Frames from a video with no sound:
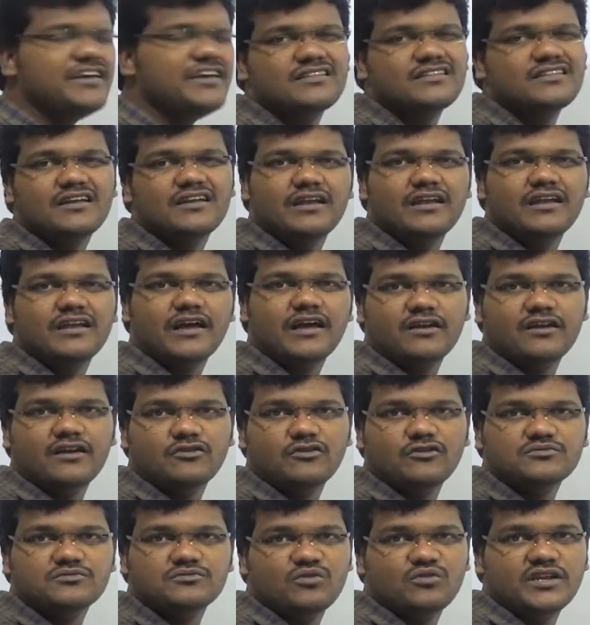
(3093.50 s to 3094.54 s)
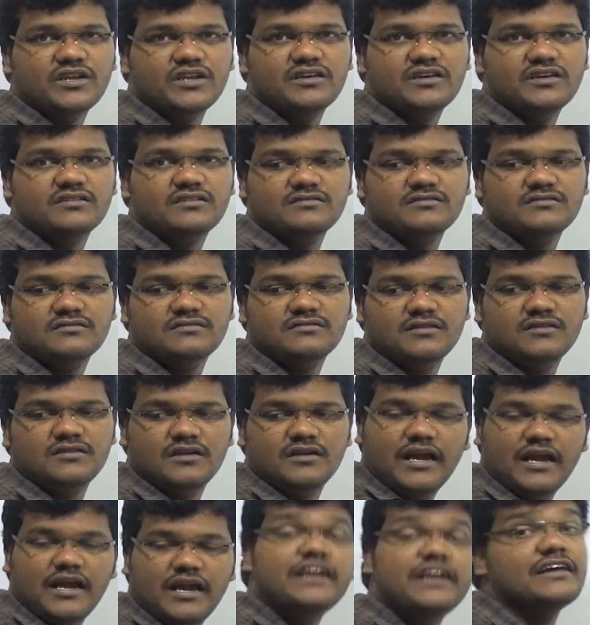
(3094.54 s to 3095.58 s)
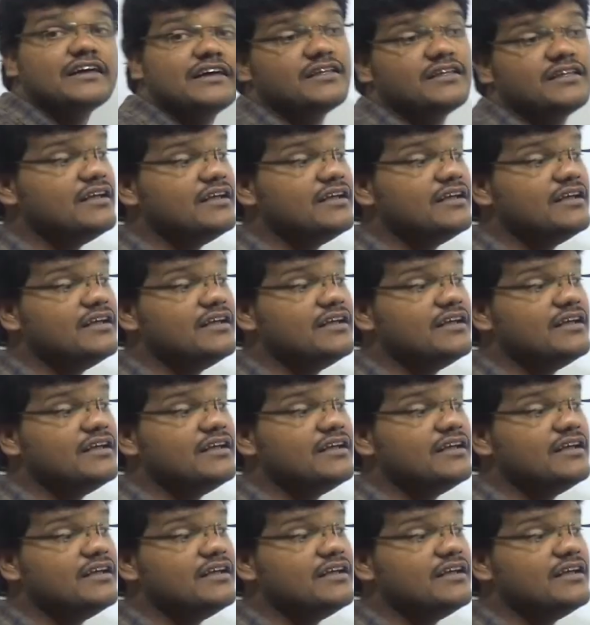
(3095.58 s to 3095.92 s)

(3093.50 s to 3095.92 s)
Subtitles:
alkyl groups over here. Any other